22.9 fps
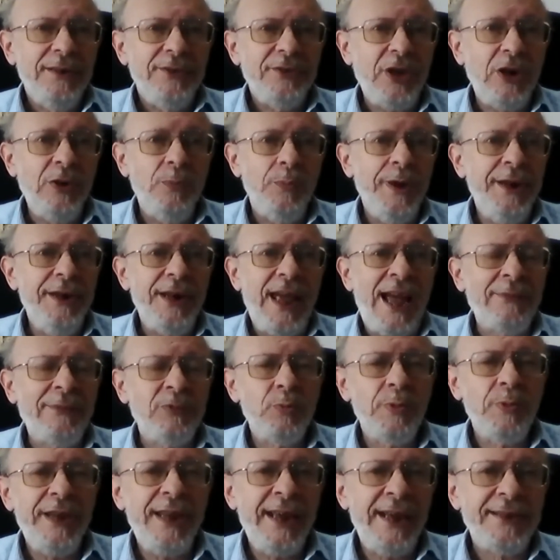
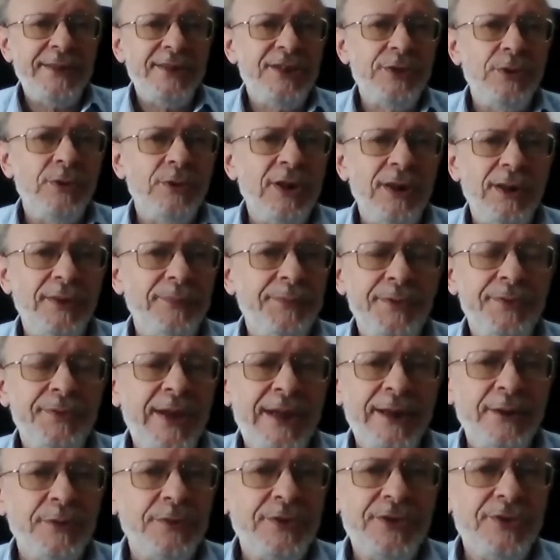Haven't we had Sukkot for
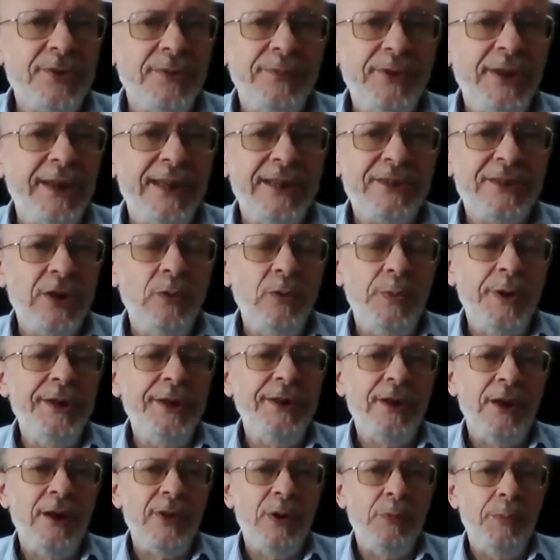thousands of years? Don't we
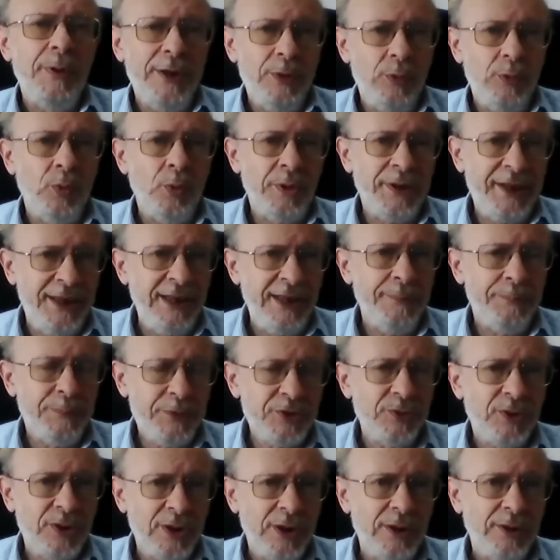know that we all keep
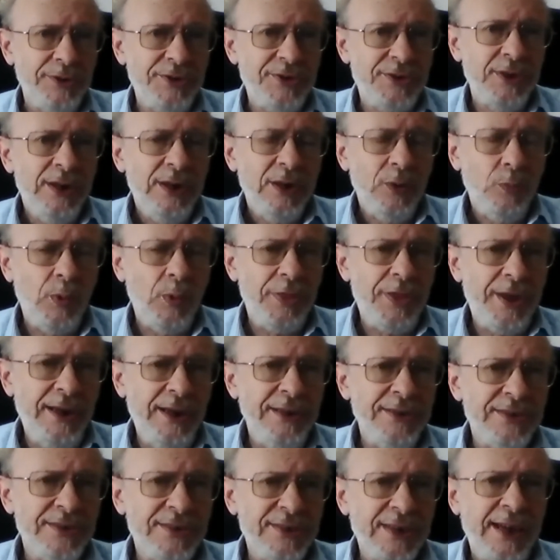Sukkot, whether
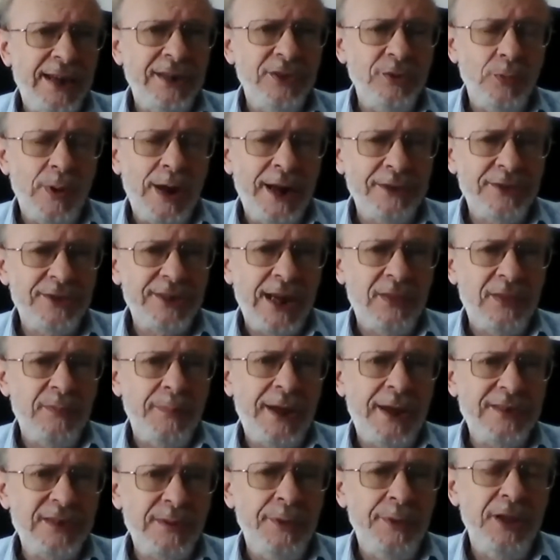inside or outside the
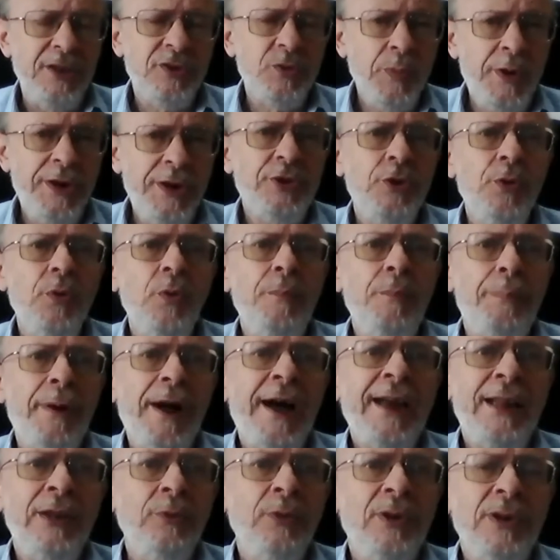Beis HaMikdash? We do
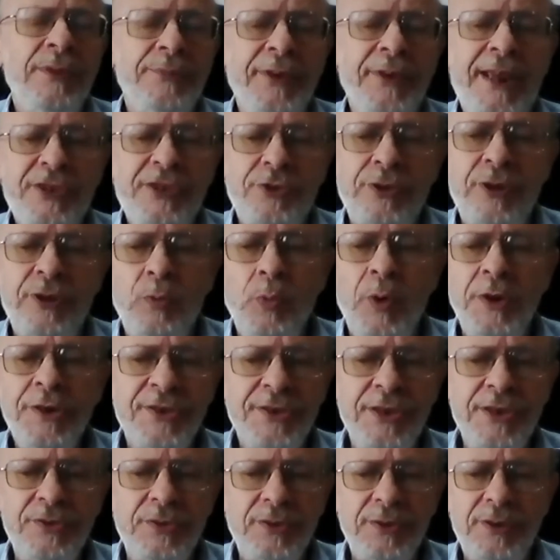buy a lulav and esrog. What's
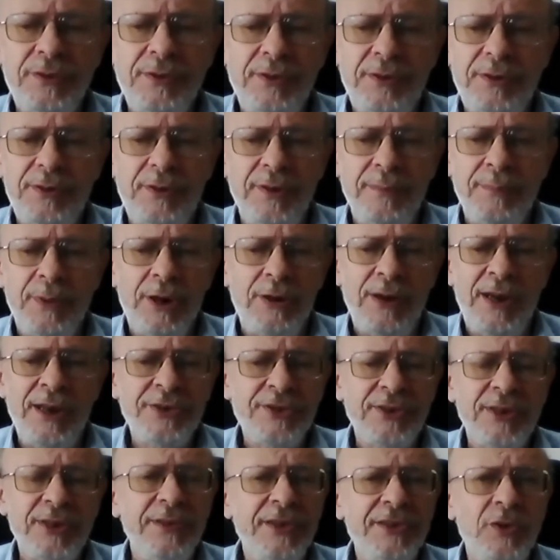the Gemara
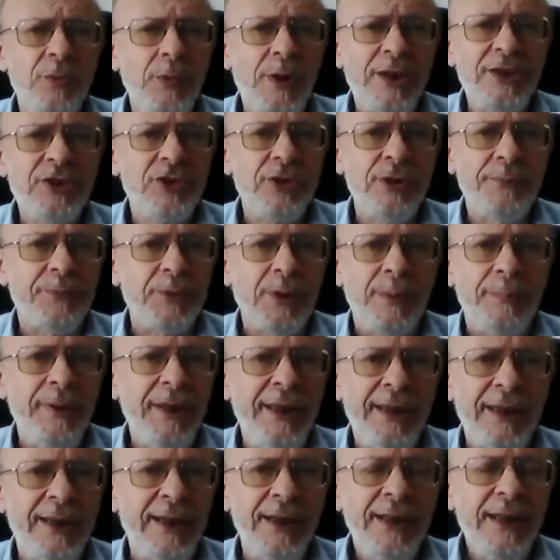asking this question from
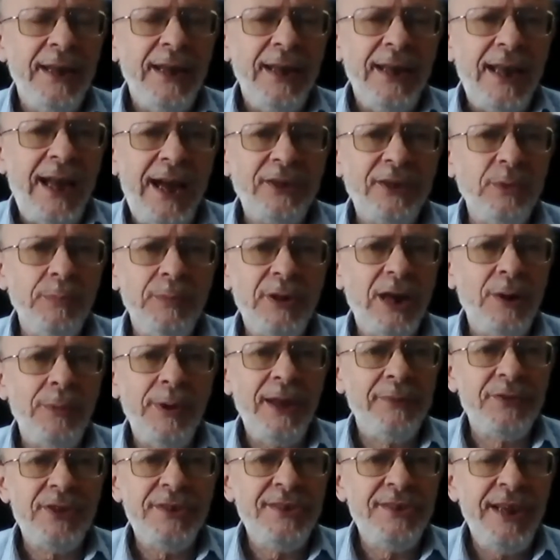here? How do we know we
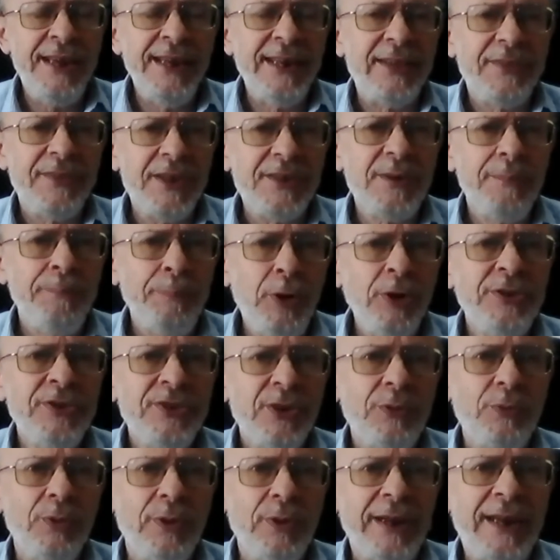have to take it? There's a
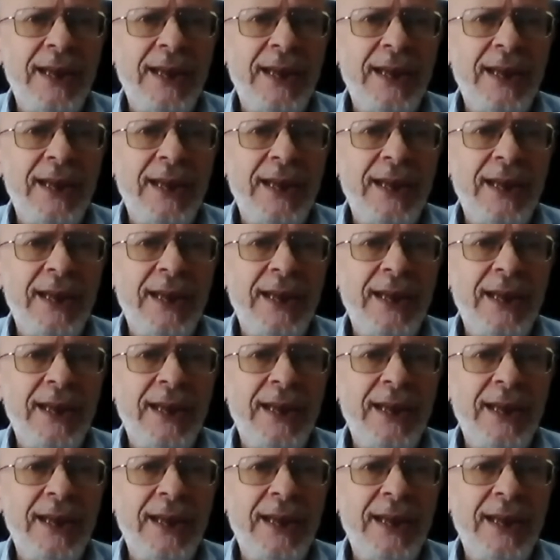pasuk,